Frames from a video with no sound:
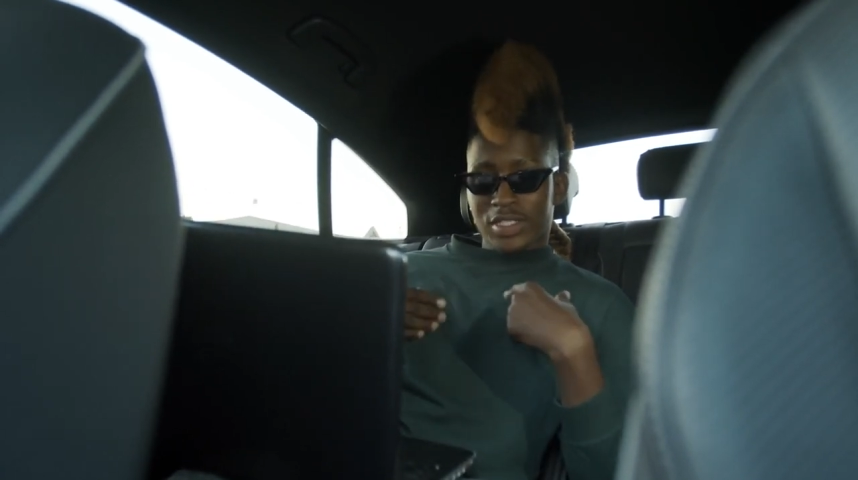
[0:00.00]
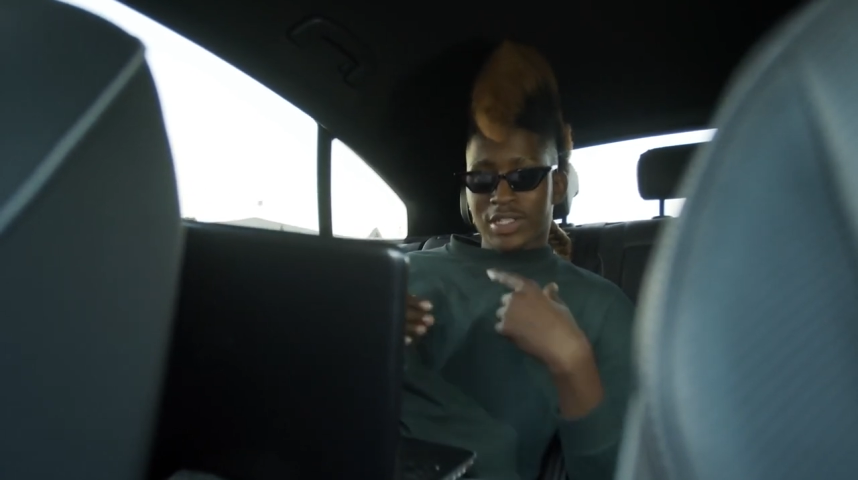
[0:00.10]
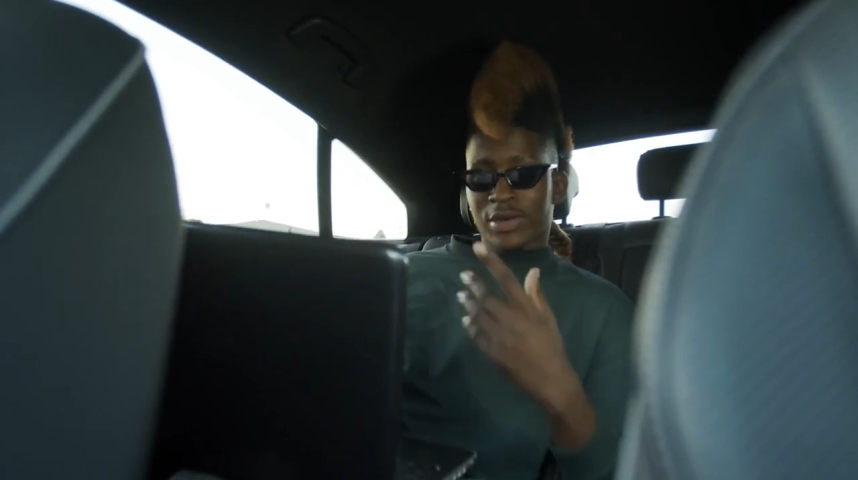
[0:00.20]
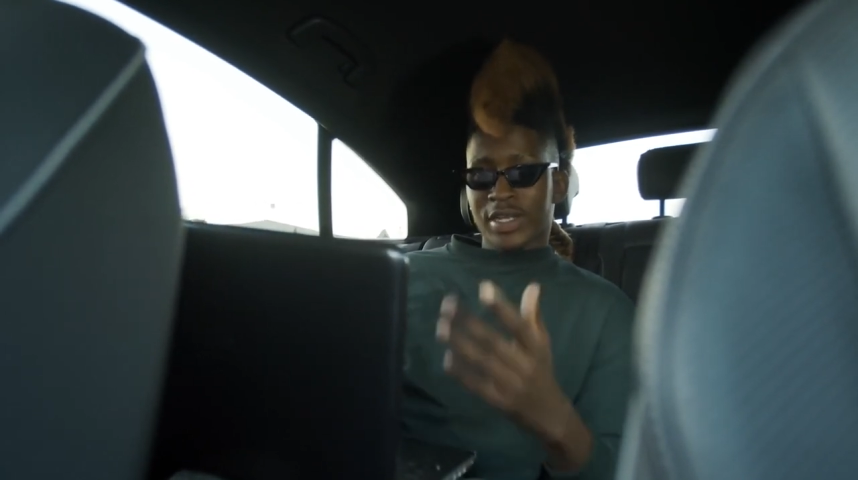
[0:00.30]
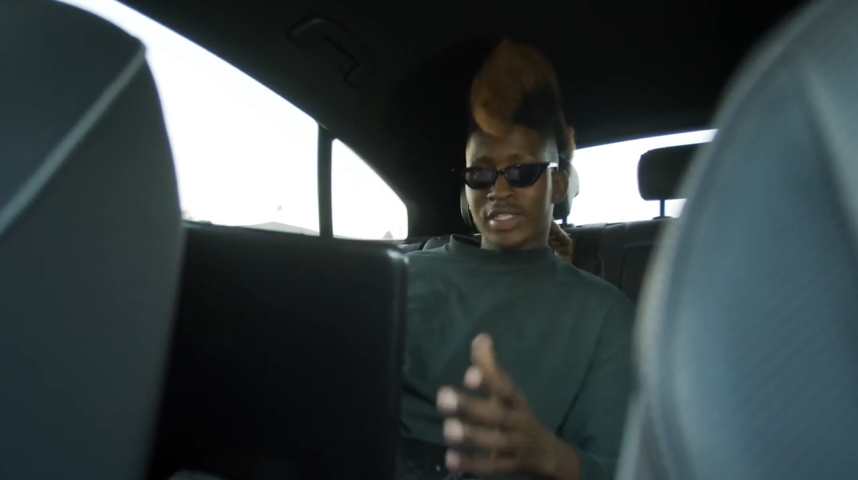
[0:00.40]

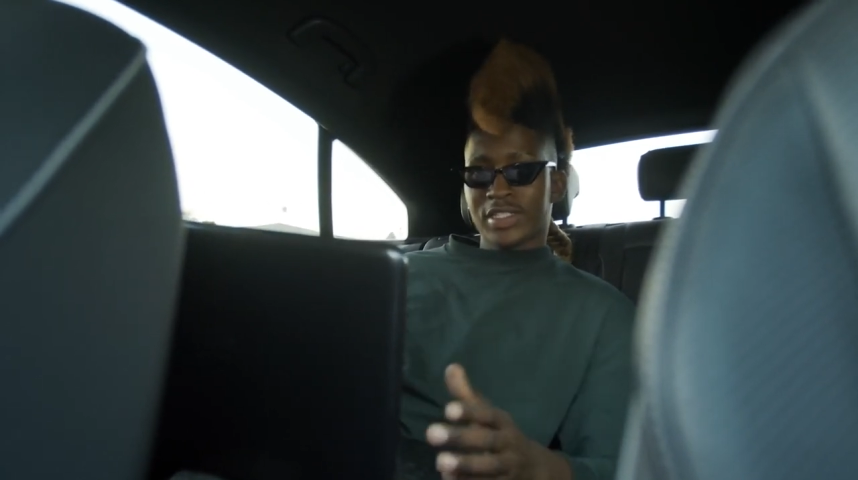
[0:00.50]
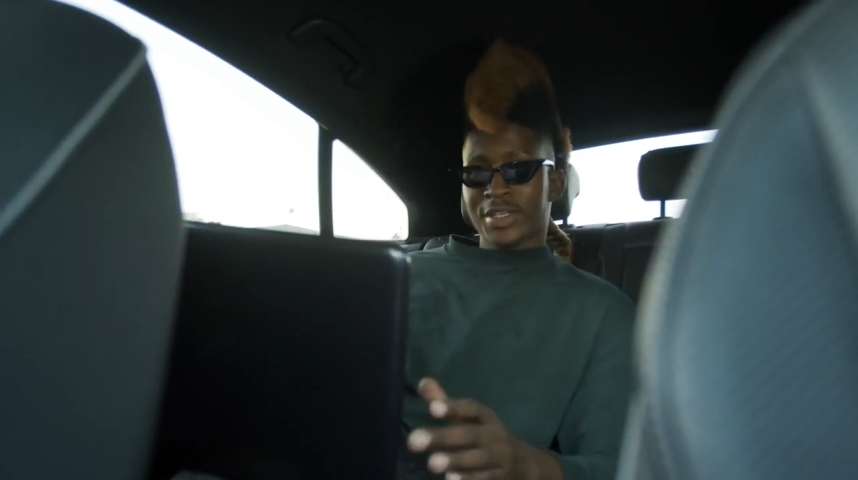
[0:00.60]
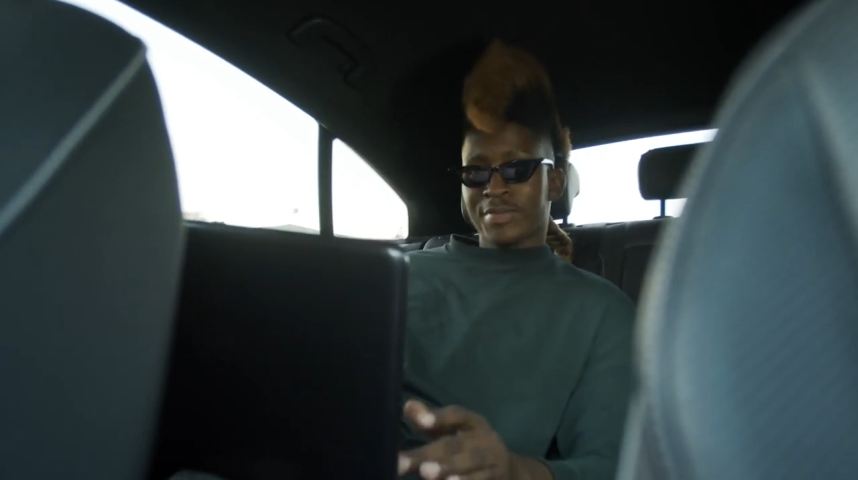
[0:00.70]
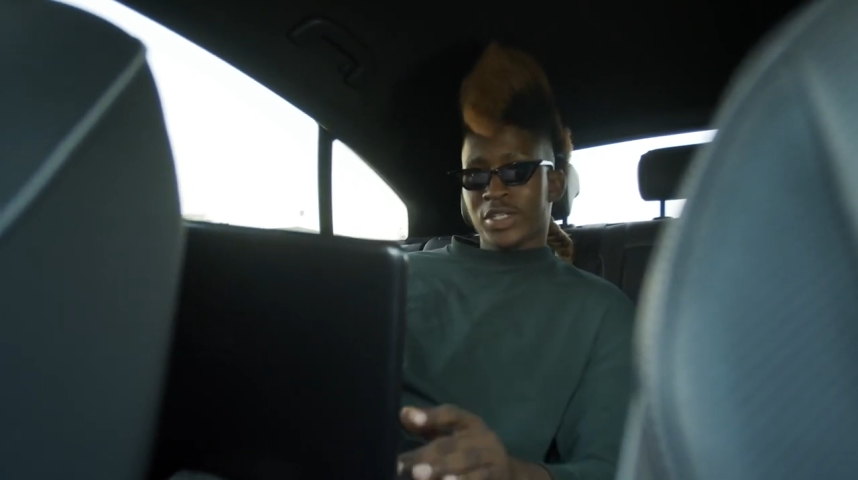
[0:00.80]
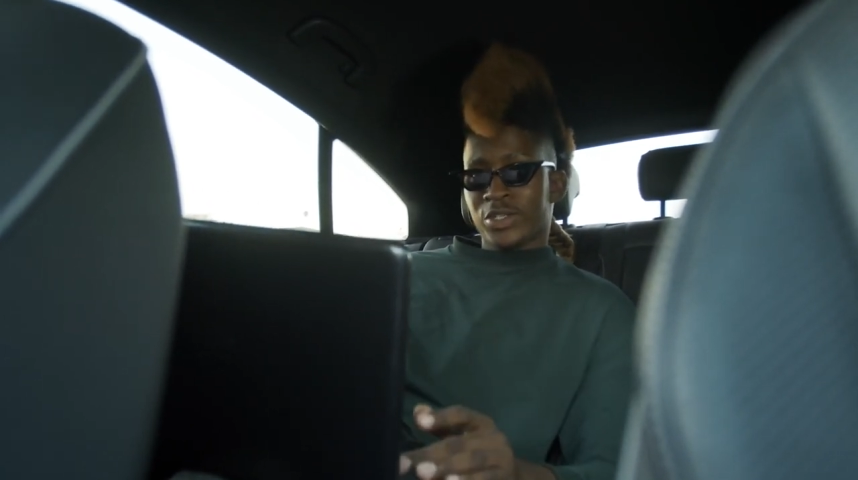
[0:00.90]
so I need
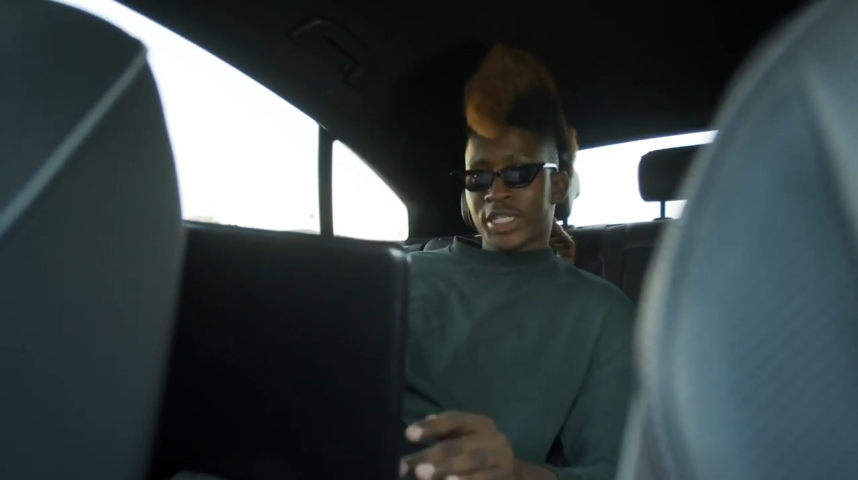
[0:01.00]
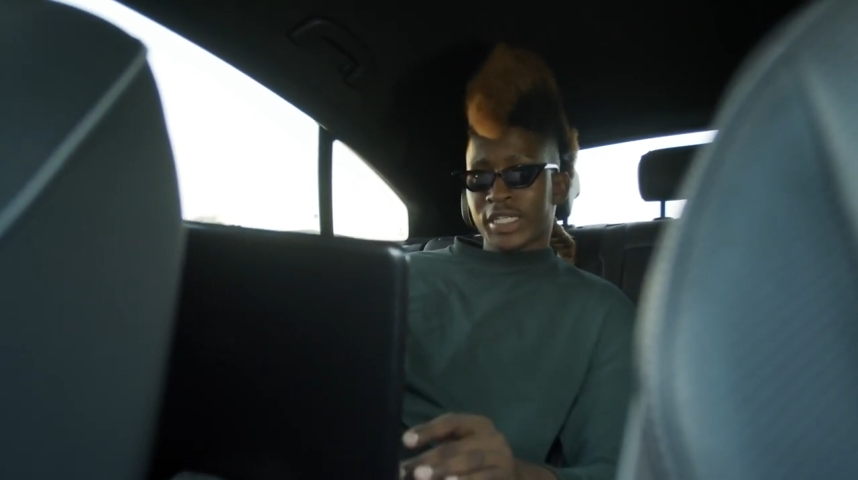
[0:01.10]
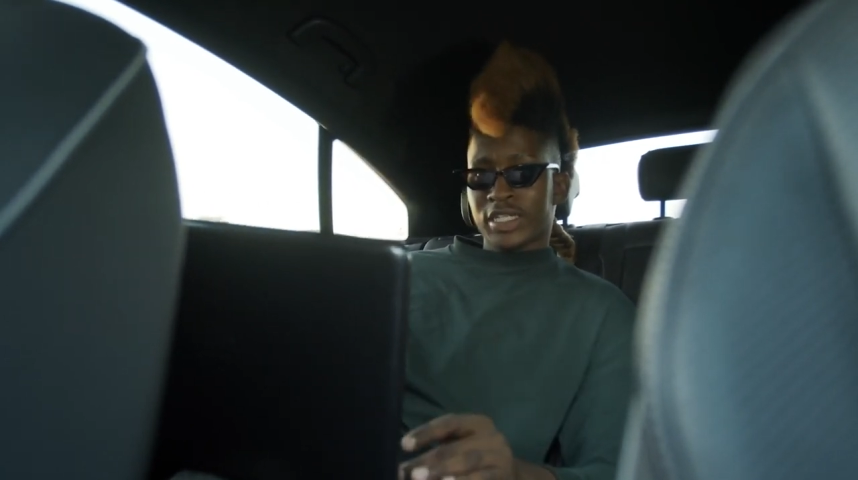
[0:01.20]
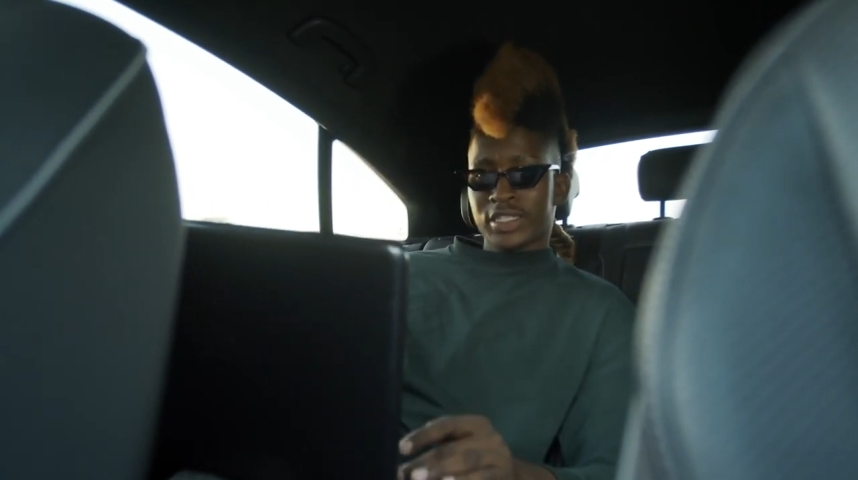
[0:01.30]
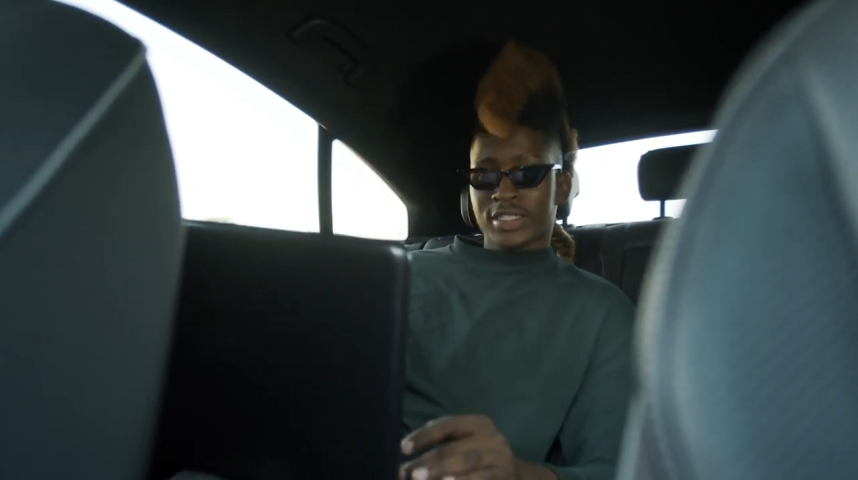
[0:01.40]
somebody who
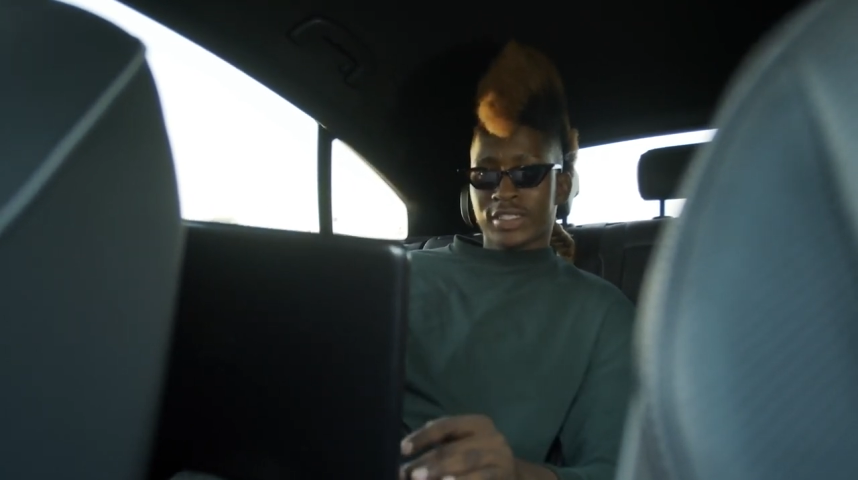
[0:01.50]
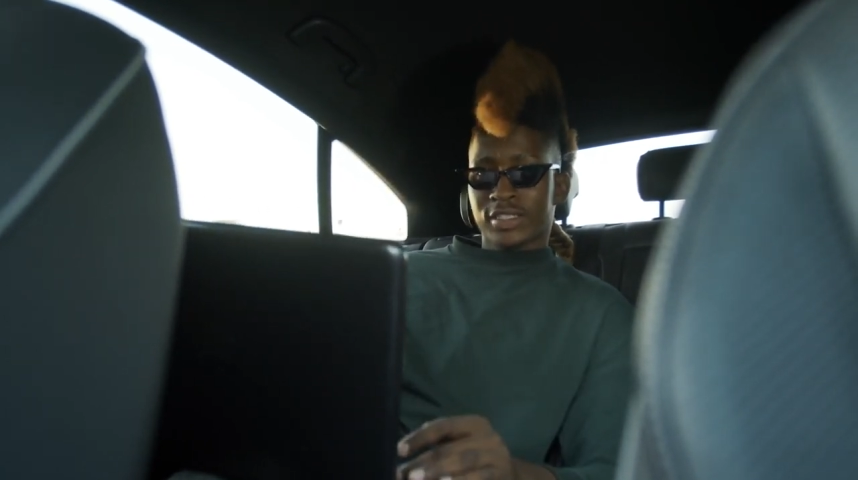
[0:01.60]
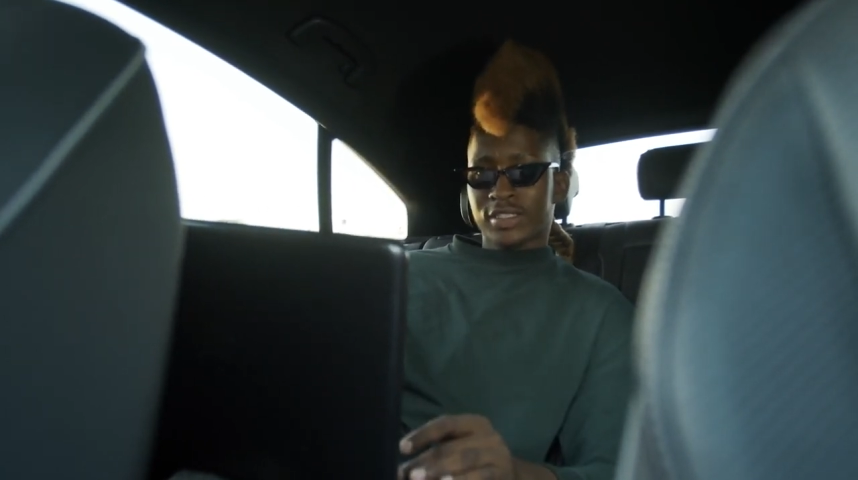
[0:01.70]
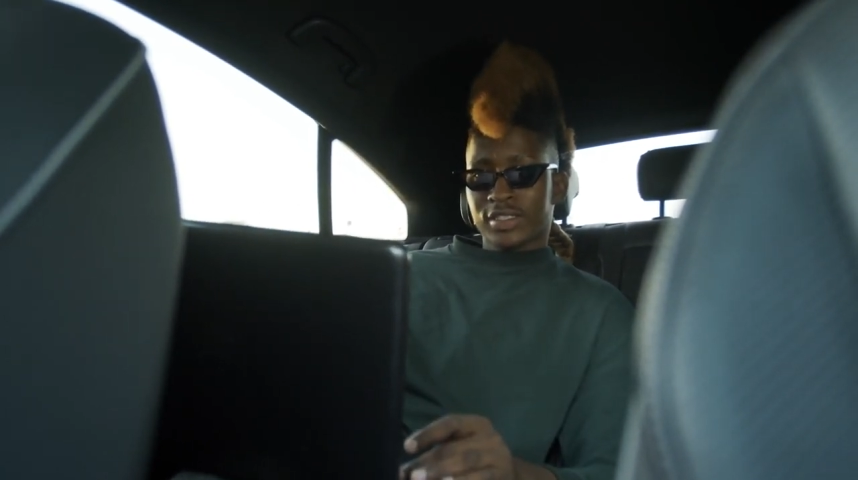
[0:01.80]
can listen.